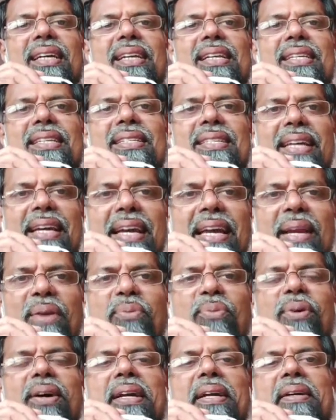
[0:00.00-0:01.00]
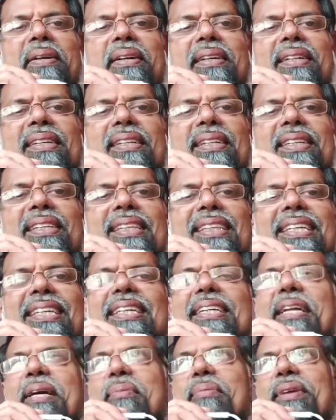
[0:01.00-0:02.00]
Second one,
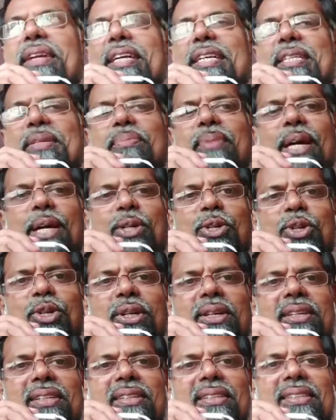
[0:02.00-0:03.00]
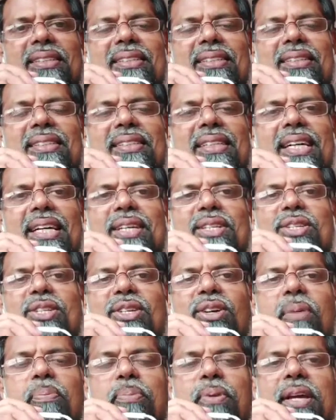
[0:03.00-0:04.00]
30 minutes magic, that is
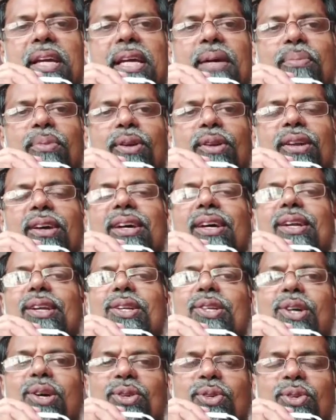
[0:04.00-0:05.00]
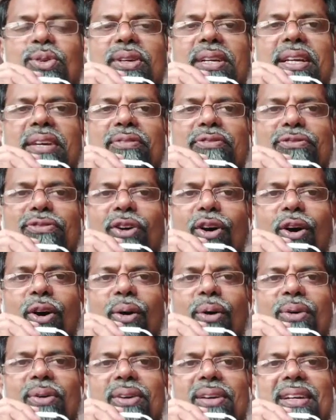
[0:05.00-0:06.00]
applicable not only
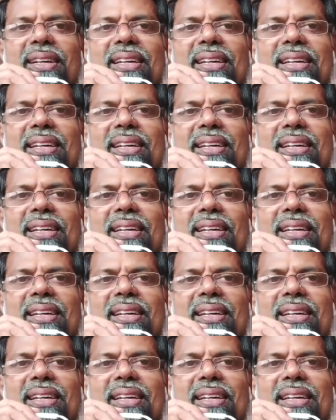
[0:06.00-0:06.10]
for